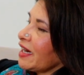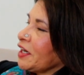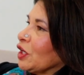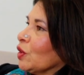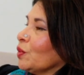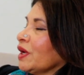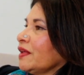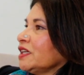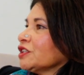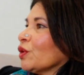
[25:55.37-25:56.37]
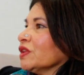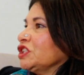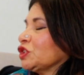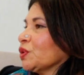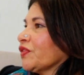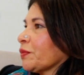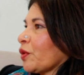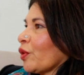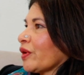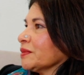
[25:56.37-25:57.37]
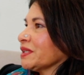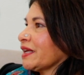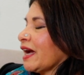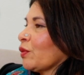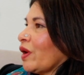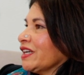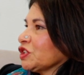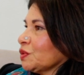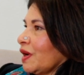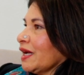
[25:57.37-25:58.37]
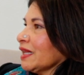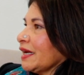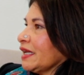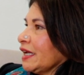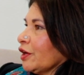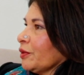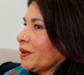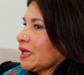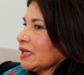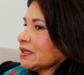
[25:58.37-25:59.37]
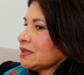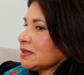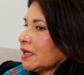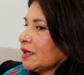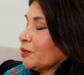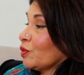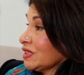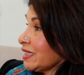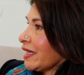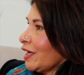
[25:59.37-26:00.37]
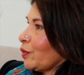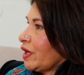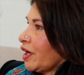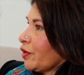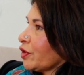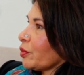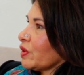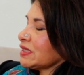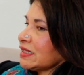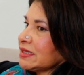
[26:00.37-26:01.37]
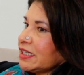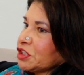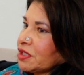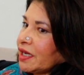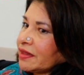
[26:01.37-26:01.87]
And I know these are only two of the programs that I wanted to highlight here because once again, when I heard your presentation, I